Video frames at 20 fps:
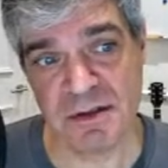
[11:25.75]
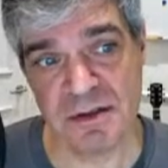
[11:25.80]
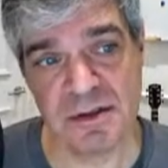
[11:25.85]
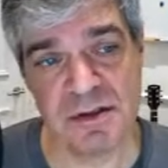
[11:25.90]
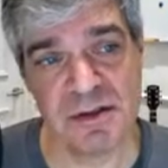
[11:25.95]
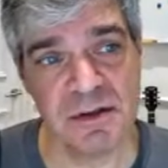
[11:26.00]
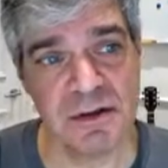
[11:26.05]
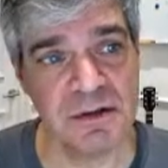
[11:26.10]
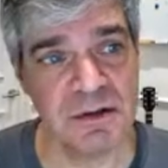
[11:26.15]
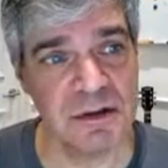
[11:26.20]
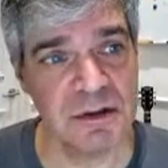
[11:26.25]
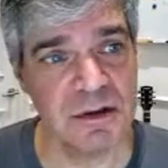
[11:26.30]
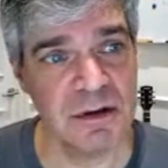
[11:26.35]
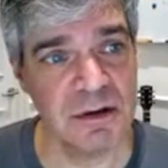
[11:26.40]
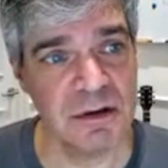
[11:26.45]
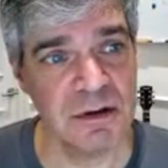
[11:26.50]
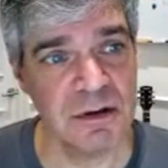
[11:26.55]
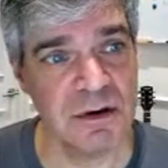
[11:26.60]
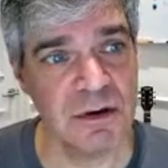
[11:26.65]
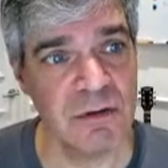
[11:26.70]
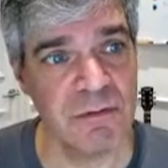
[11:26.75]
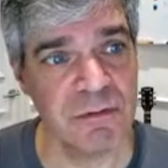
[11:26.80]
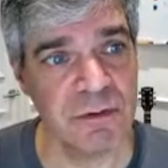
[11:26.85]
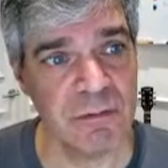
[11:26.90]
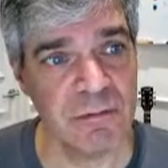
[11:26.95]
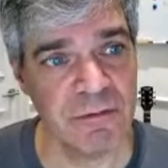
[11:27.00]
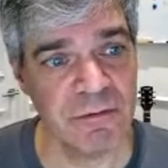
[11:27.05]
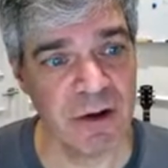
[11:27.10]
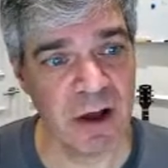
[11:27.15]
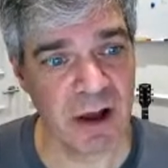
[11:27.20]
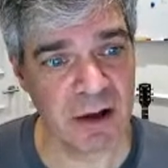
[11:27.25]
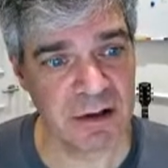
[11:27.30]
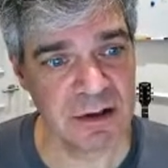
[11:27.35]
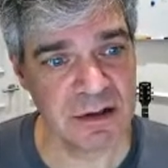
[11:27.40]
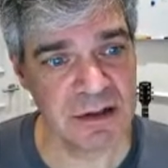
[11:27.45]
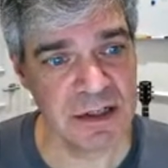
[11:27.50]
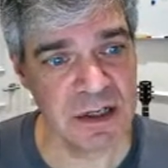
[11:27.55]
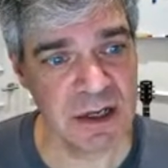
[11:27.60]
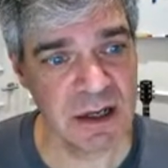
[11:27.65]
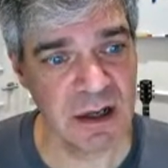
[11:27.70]
And so, you know, you go from
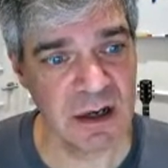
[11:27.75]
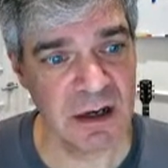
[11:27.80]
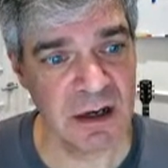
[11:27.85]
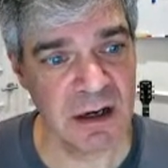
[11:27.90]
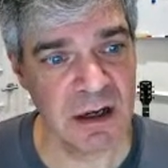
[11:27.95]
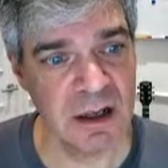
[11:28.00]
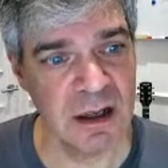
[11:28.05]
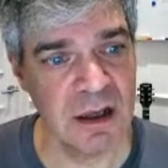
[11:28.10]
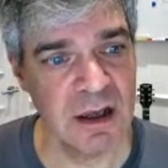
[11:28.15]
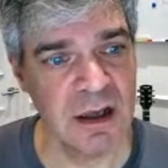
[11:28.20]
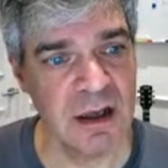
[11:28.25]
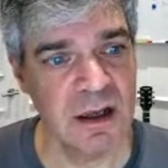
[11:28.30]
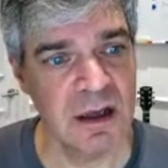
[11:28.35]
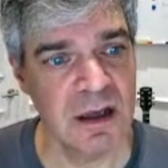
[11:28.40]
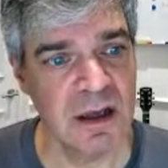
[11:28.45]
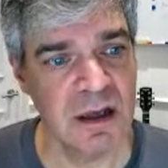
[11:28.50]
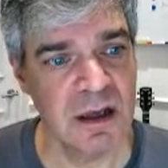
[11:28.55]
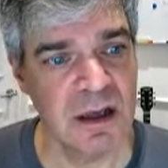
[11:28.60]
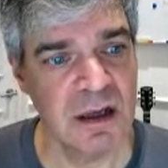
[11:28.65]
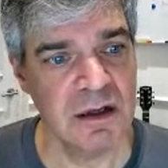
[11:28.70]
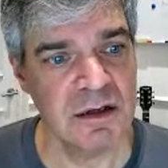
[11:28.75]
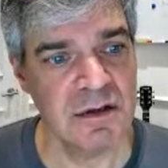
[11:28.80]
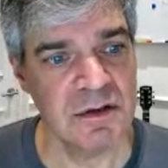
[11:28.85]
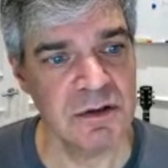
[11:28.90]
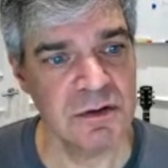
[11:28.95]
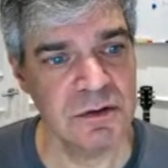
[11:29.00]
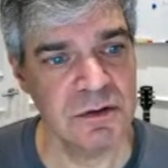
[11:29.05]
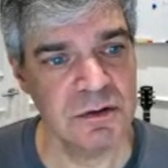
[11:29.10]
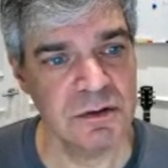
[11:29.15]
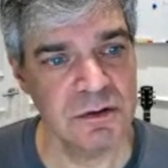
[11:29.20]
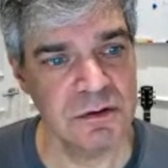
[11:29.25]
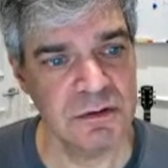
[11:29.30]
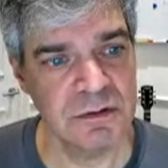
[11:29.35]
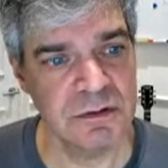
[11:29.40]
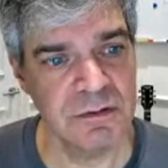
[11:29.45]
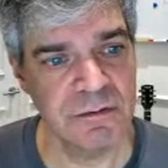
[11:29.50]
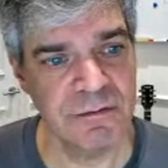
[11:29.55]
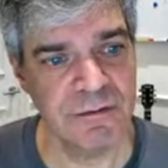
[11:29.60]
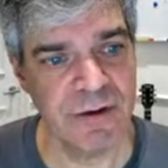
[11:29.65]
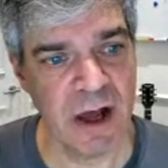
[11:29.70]
fact 10 to
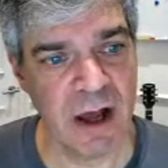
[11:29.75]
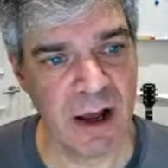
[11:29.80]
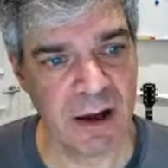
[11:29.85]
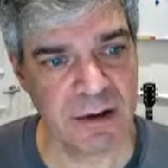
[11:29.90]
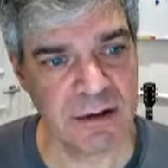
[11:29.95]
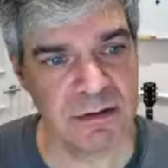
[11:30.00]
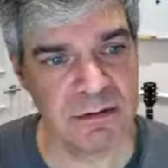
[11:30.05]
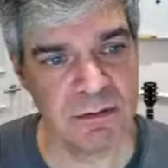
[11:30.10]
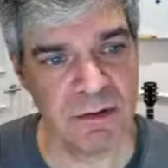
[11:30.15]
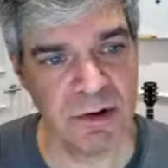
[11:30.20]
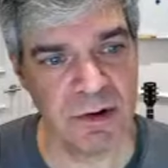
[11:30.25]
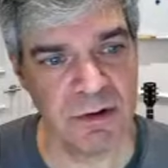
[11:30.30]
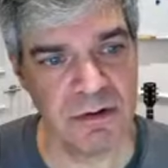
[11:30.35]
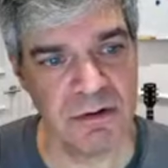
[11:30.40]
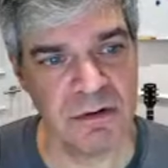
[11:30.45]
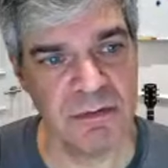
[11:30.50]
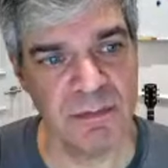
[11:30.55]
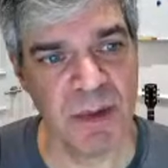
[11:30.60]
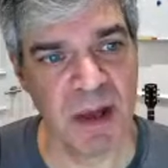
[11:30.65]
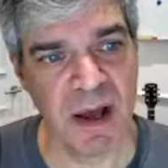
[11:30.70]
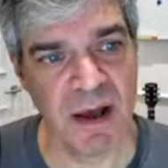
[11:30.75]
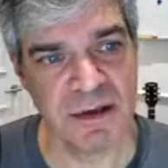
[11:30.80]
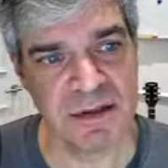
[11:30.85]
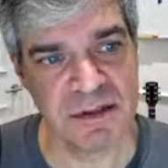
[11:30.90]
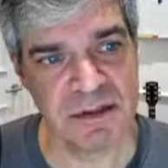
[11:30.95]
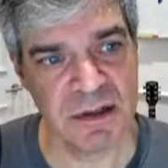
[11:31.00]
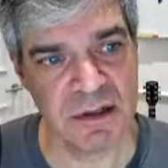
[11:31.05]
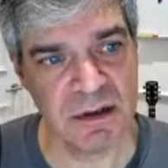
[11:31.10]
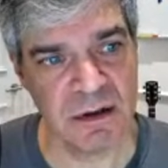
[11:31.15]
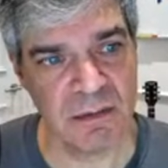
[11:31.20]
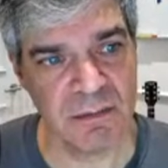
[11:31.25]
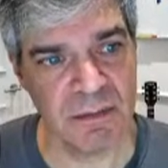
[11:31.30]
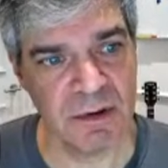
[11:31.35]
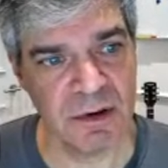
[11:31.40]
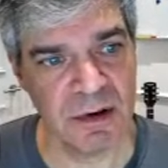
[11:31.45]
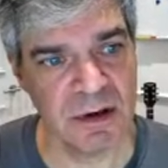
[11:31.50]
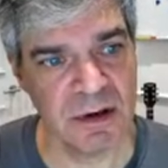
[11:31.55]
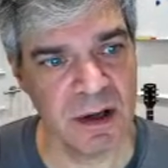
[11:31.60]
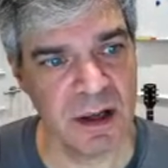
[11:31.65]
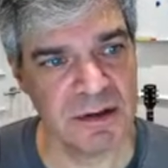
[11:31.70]
fact where you pass the
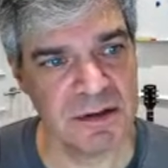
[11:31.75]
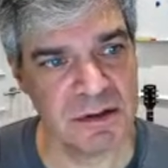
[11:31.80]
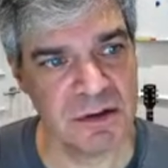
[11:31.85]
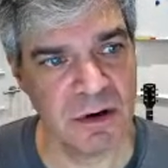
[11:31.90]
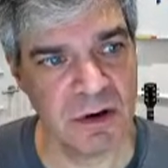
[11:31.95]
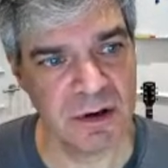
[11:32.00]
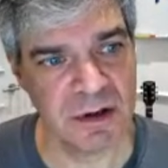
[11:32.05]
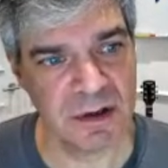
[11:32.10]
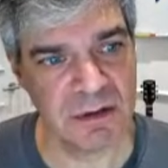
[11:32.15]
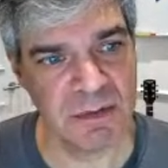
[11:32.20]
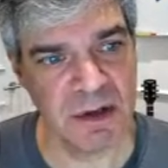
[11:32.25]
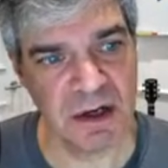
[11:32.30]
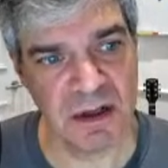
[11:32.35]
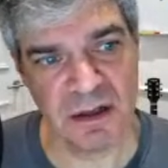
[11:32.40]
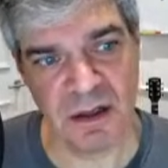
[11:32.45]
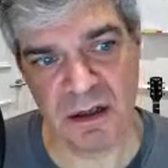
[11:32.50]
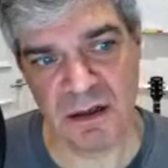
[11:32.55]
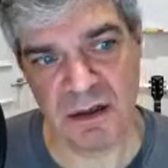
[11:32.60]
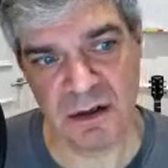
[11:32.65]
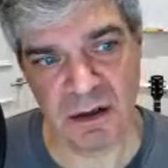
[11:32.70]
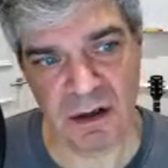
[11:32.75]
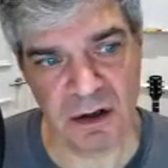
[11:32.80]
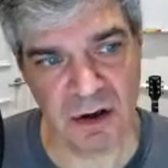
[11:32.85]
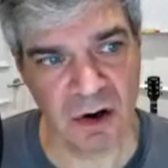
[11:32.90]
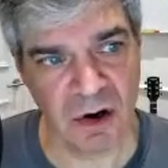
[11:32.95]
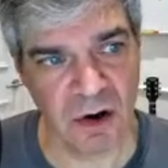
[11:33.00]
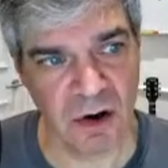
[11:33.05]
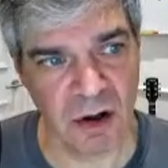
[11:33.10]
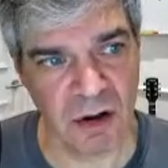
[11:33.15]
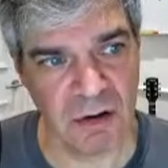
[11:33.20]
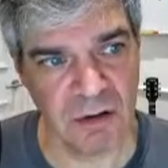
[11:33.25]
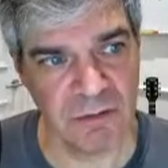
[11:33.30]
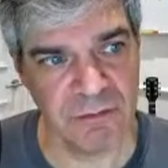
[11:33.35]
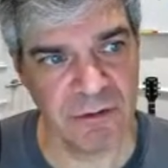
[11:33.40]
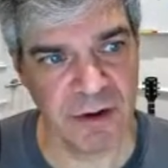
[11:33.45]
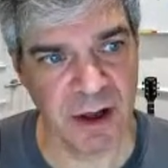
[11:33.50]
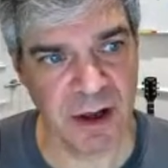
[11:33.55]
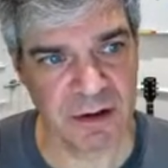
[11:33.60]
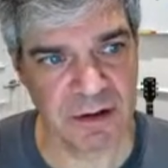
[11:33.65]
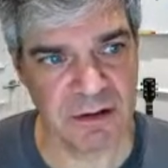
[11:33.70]
number as an argument, and then you can call
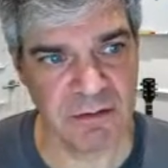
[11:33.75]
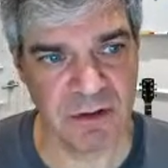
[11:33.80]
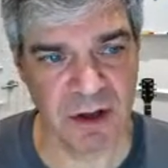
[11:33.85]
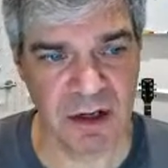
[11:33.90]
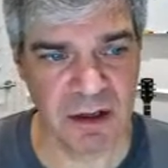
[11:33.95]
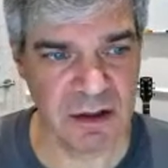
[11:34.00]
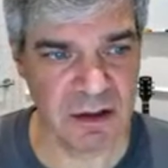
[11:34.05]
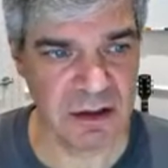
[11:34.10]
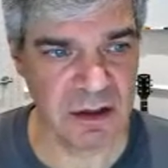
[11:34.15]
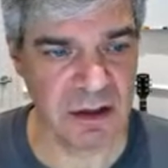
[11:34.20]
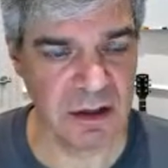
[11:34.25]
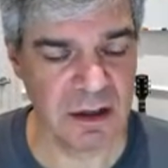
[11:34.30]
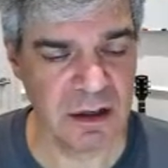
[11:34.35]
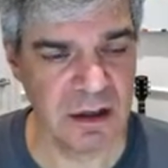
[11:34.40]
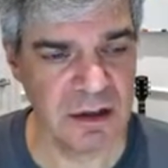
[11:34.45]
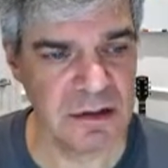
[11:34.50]
fact of anything.